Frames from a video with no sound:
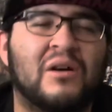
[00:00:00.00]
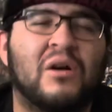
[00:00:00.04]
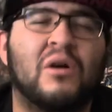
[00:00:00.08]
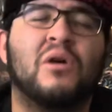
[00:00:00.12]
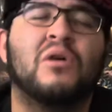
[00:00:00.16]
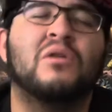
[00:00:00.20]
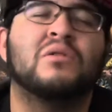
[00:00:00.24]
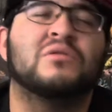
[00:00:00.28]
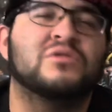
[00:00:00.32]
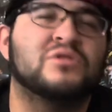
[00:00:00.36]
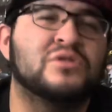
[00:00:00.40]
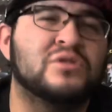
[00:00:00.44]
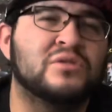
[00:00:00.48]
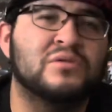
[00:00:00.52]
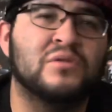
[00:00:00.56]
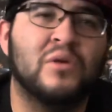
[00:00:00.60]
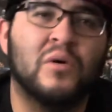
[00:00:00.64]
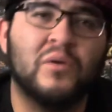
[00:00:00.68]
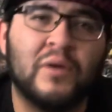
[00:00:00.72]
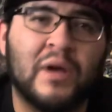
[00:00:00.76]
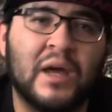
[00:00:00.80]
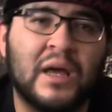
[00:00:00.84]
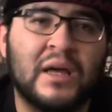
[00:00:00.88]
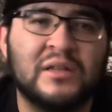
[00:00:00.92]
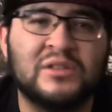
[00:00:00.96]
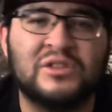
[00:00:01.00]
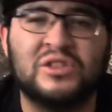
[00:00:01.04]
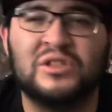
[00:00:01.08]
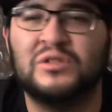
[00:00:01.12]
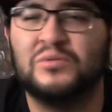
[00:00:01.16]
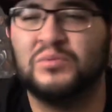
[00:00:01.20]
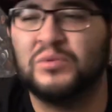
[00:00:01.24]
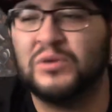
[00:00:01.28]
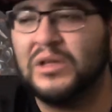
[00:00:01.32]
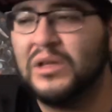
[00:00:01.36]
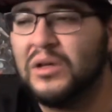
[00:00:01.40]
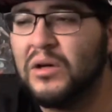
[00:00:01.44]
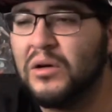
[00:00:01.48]
oh, shoot, okay, she's
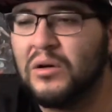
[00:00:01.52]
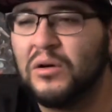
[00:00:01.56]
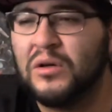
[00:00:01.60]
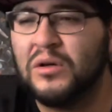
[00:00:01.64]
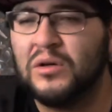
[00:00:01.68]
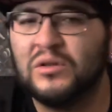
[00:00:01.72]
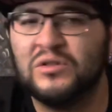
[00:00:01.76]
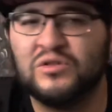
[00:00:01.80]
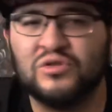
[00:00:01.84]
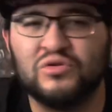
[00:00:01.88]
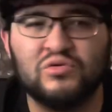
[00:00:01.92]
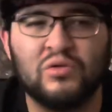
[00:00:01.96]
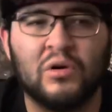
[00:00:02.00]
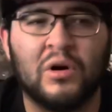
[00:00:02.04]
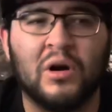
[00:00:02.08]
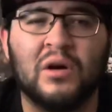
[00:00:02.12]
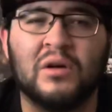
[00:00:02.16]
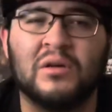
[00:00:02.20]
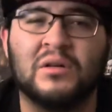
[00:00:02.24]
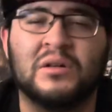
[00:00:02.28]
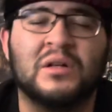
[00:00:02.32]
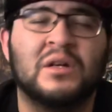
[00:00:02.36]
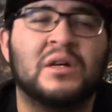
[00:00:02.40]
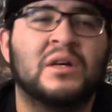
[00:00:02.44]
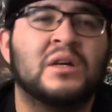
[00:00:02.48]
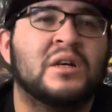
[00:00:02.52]
pretty strong,